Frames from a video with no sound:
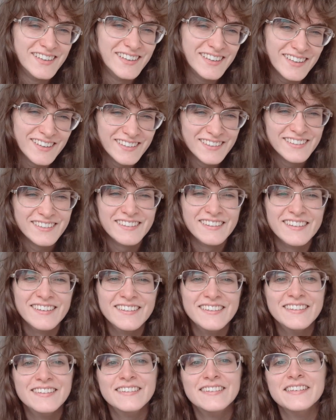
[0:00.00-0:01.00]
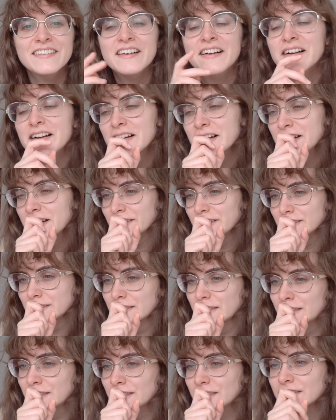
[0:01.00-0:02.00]

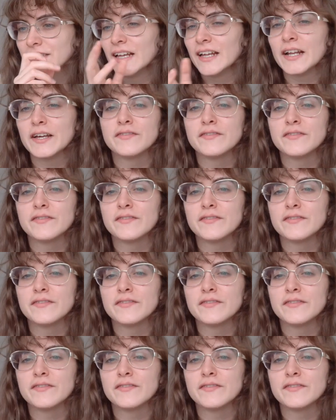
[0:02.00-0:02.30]
And then